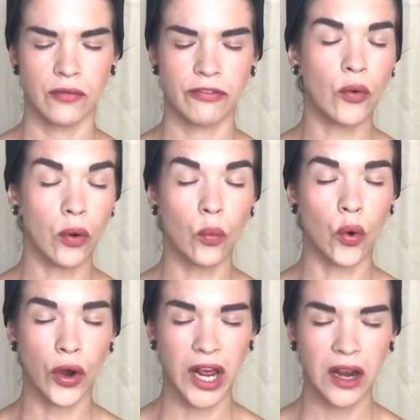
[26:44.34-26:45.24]

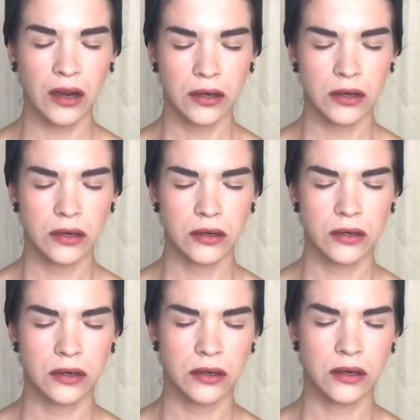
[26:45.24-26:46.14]
forewarning,
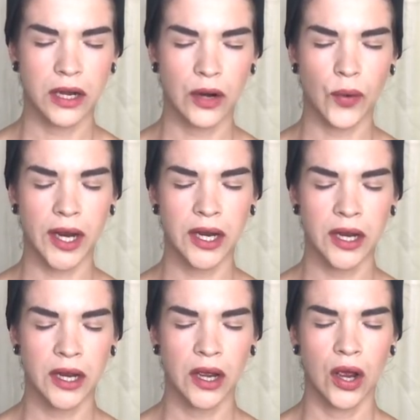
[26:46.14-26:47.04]
in a way,
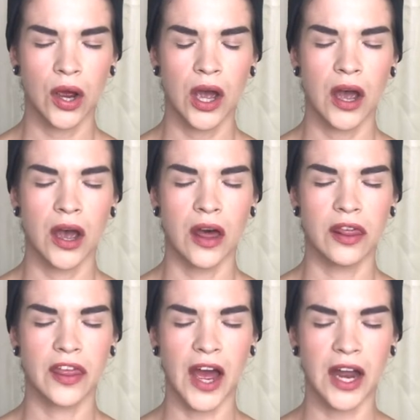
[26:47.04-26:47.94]

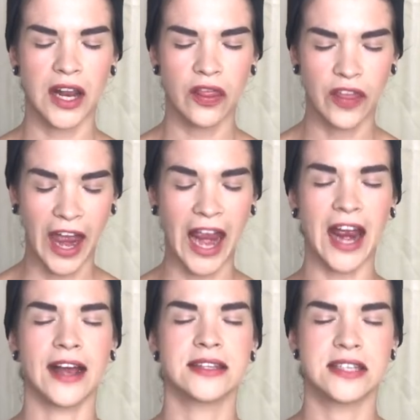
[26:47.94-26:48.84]
that the
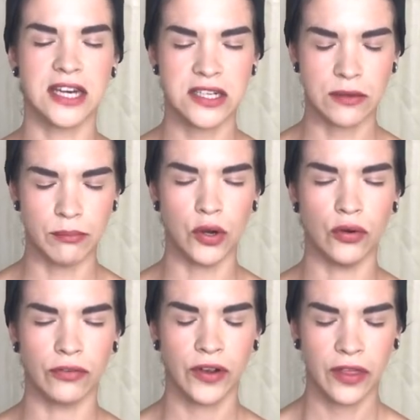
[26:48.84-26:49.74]
hands need to
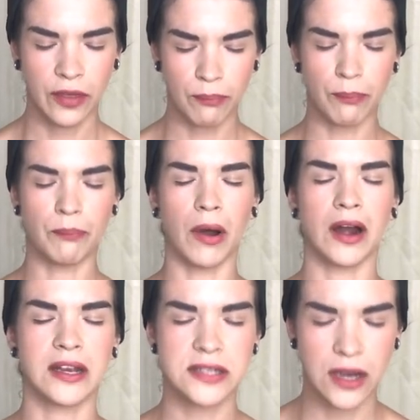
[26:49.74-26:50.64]
move. The
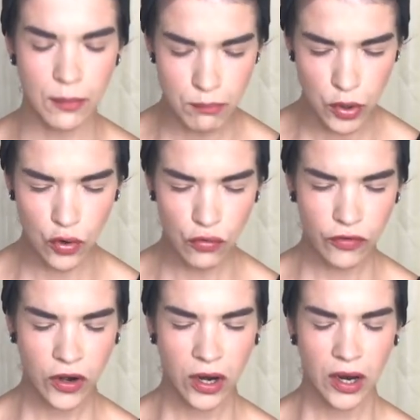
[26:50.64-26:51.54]
body's gonna move,
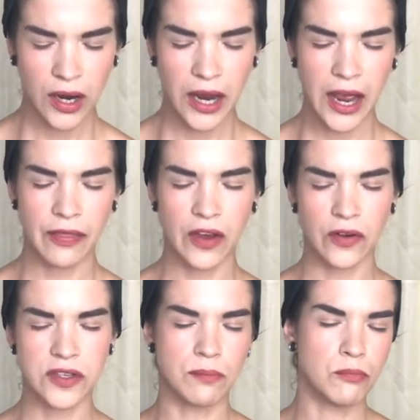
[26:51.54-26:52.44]
and there
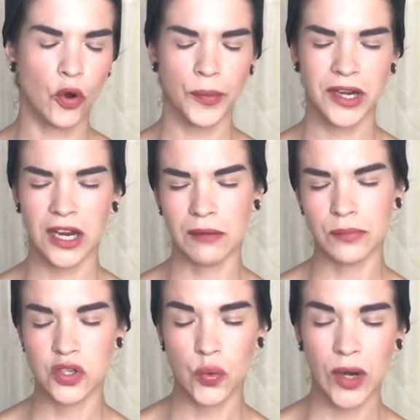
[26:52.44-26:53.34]
is a moment in
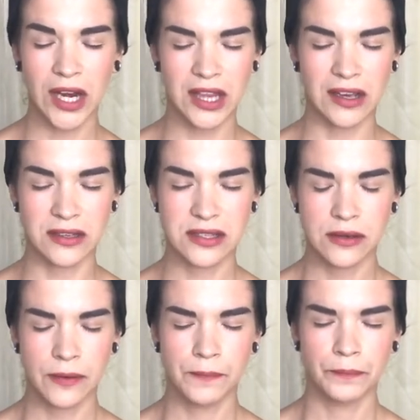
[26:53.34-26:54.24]
between this
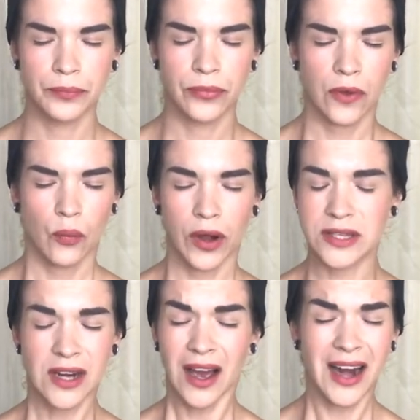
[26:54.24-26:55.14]
where
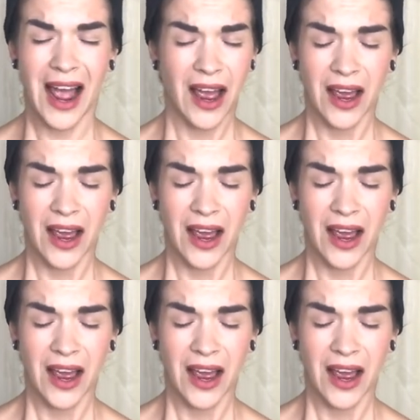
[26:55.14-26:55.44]
it's not